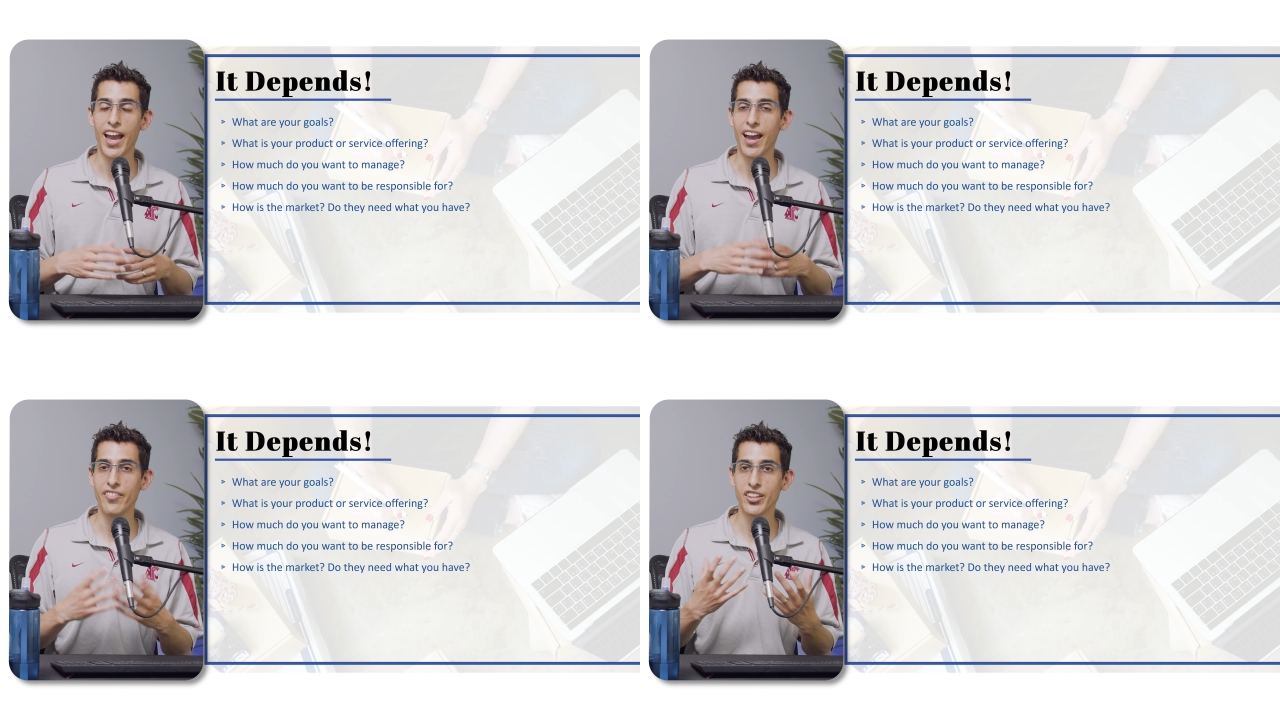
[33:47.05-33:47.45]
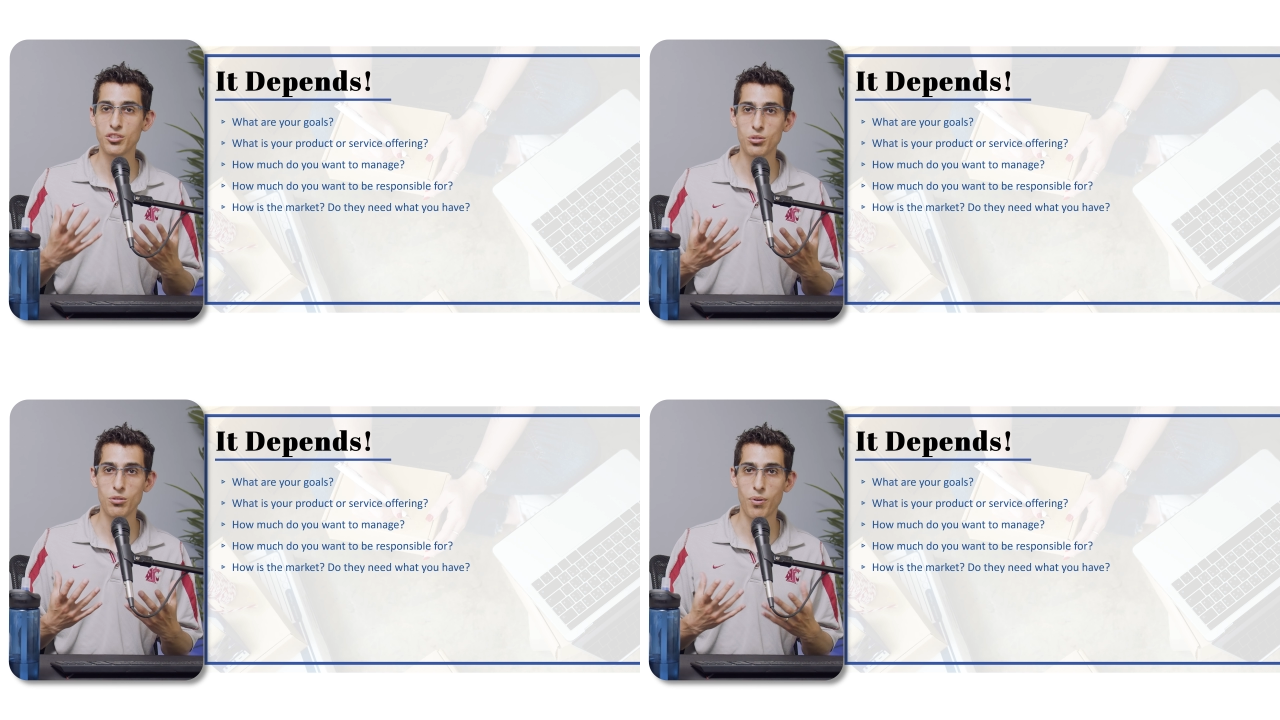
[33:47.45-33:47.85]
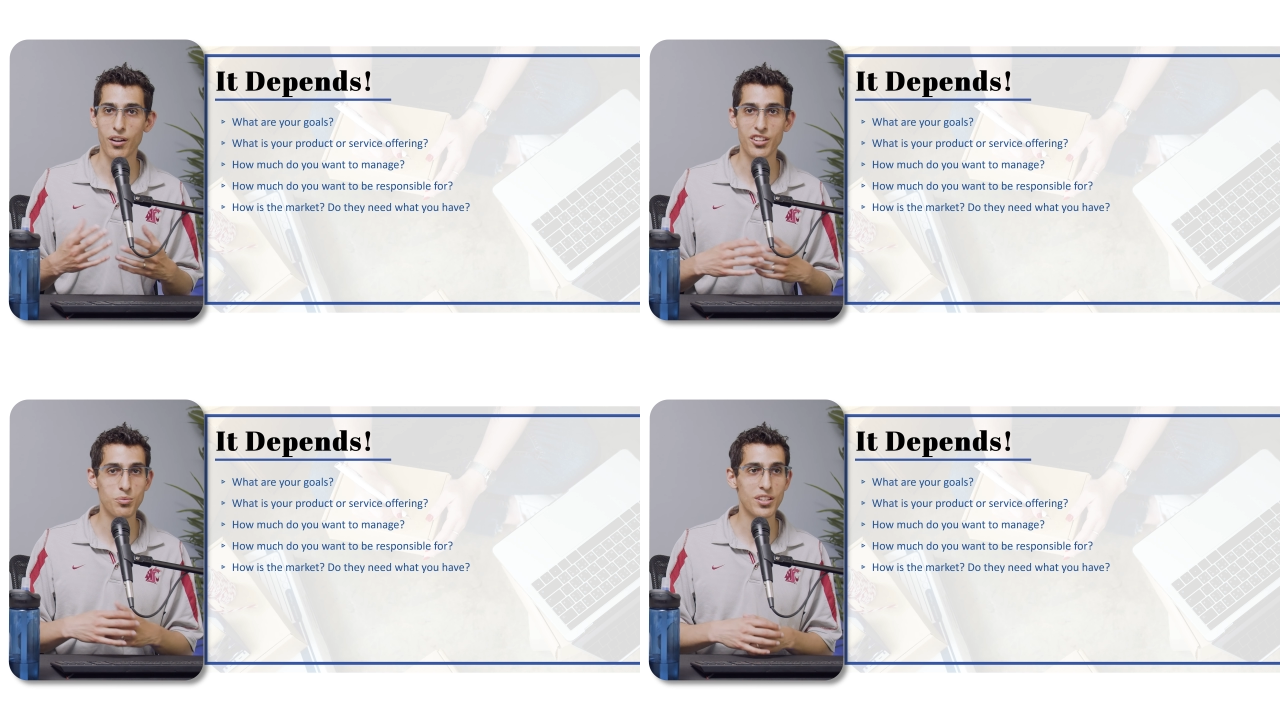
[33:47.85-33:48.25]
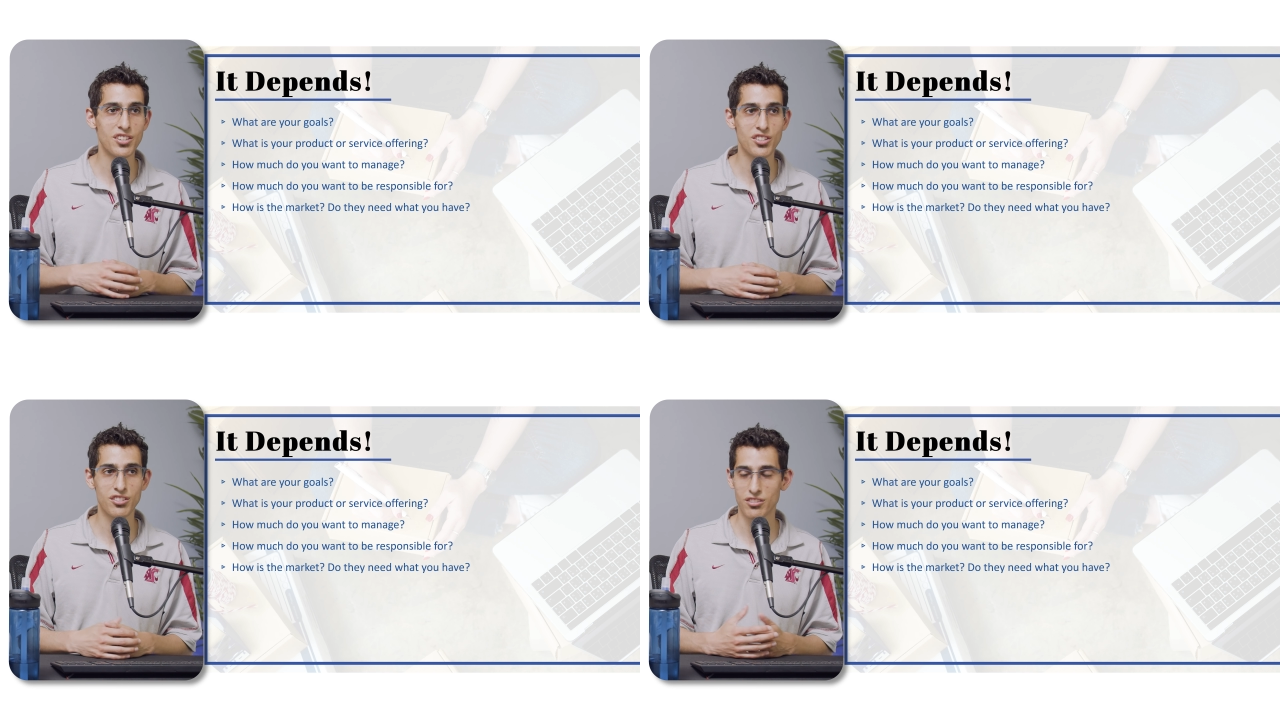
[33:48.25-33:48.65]
And that's the cool part is we can
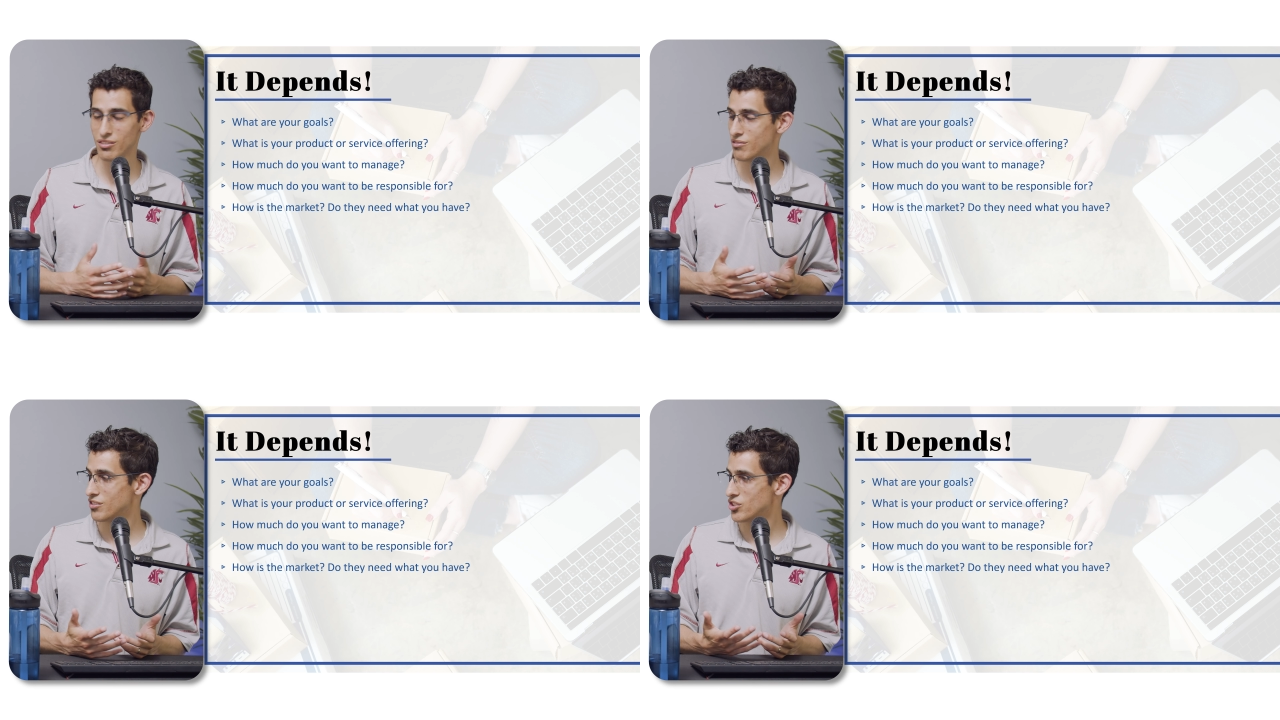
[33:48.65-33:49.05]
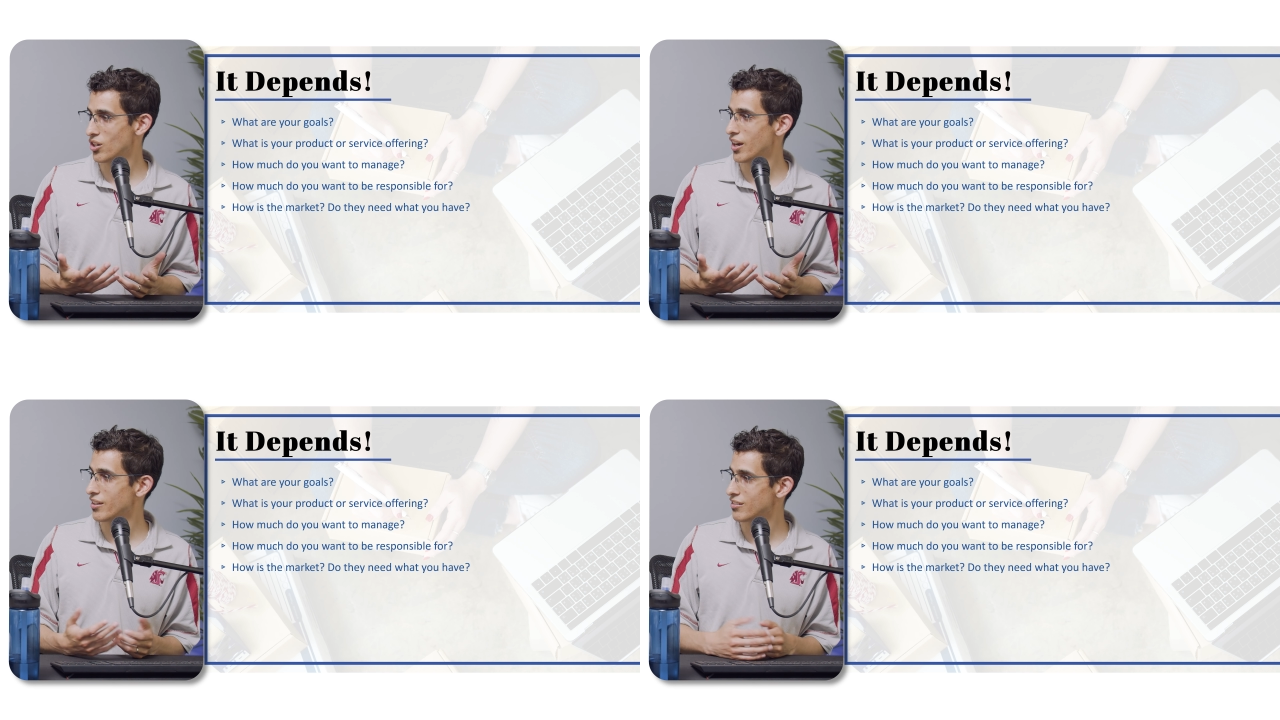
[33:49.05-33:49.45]
just try